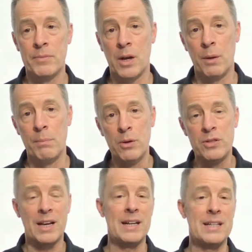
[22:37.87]

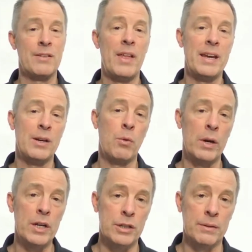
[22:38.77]
of that
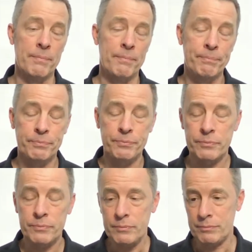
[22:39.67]
equation.
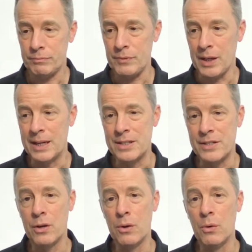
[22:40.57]
And
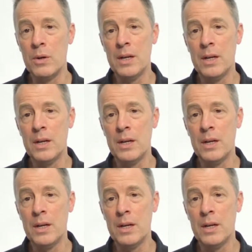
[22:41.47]
so